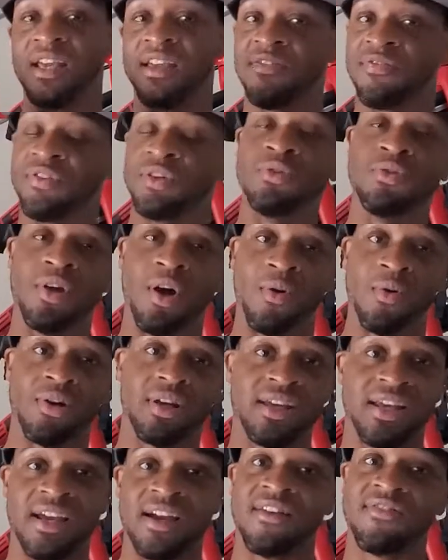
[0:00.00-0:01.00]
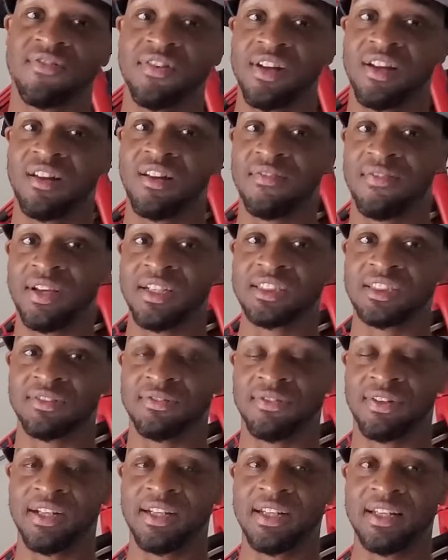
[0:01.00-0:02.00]
If you don't care for
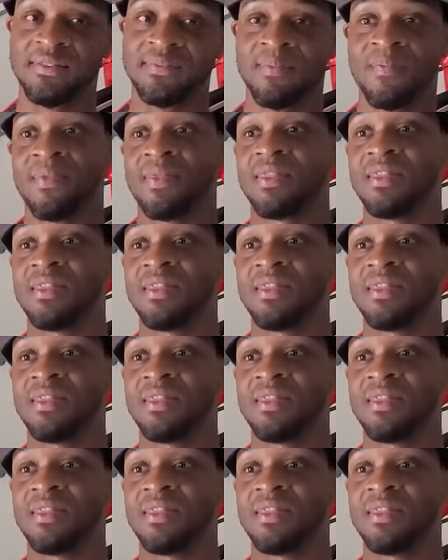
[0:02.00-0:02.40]
elevation reading,